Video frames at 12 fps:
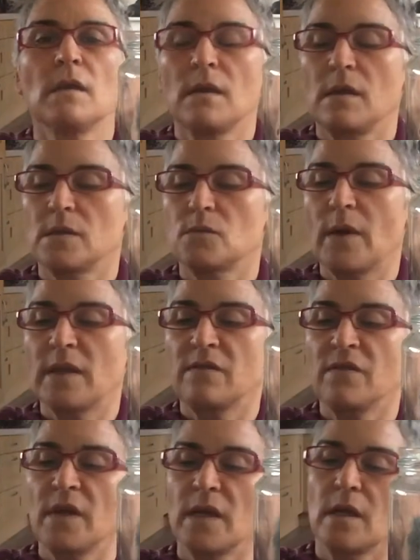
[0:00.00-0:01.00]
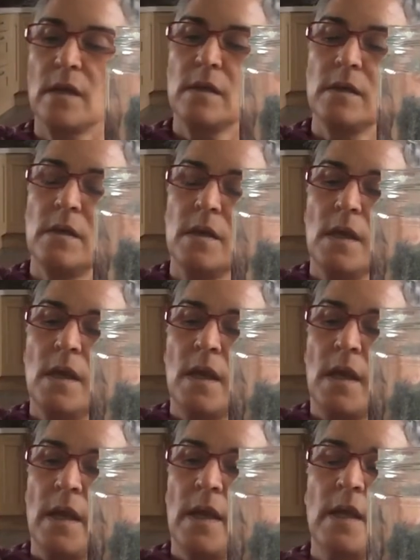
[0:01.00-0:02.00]
It's white vinegar,
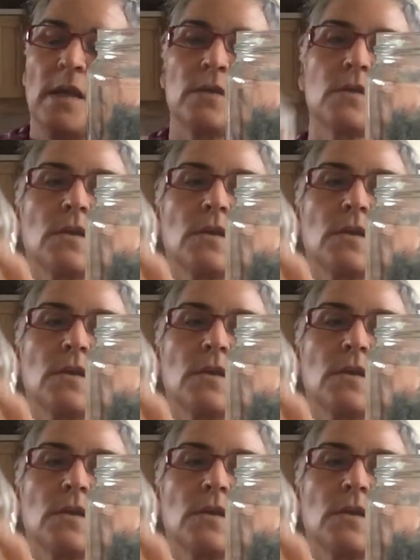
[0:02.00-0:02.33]
and